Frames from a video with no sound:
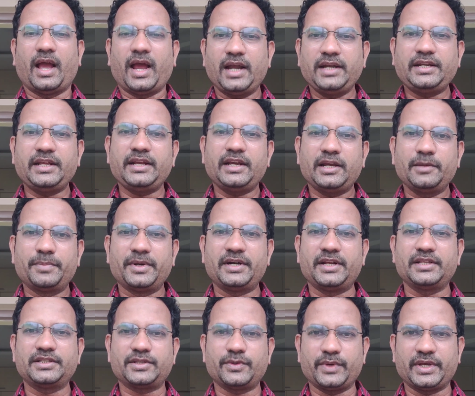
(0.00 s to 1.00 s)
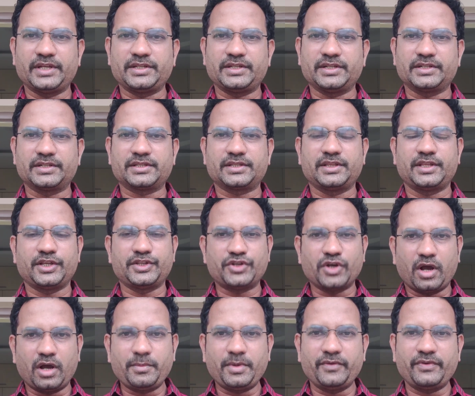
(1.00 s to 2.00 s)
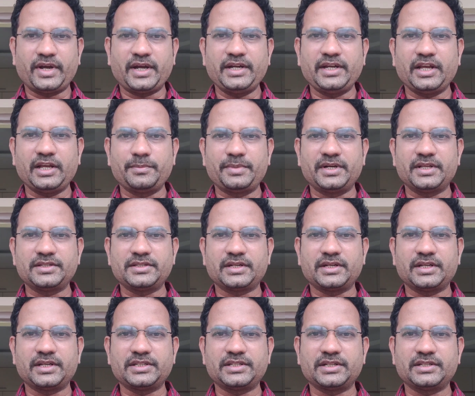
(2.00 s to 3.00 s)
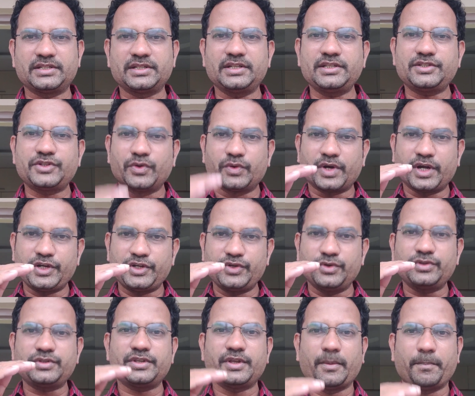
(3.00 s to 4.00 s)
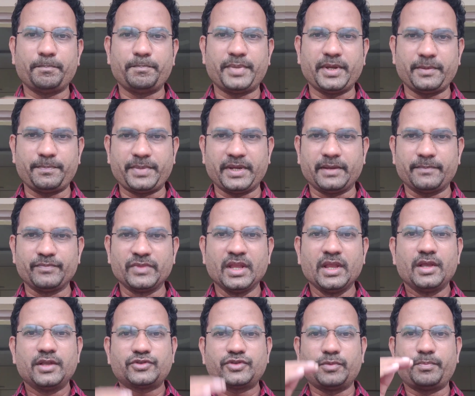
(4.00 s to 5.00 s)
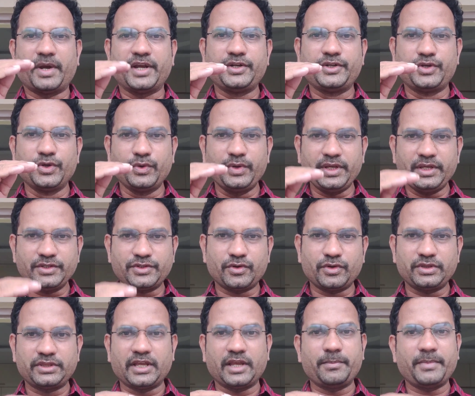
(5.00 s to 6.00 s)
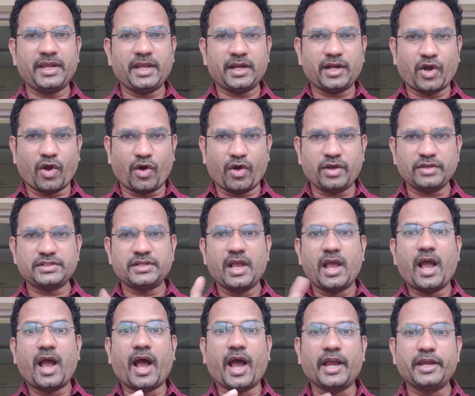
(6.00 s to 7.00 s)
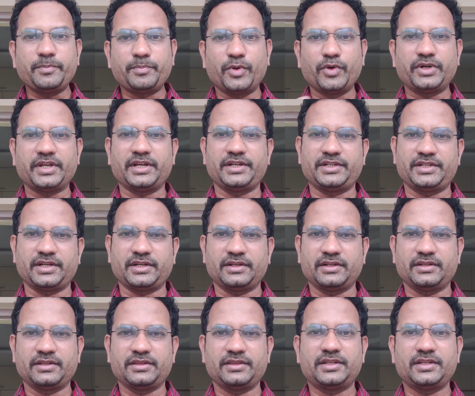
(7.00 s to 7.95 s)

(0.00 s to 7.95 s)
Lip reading: Antihypertensive agents. The job of antihypertensive agents is to reduce BP. So by doing so, they may cause hypotension.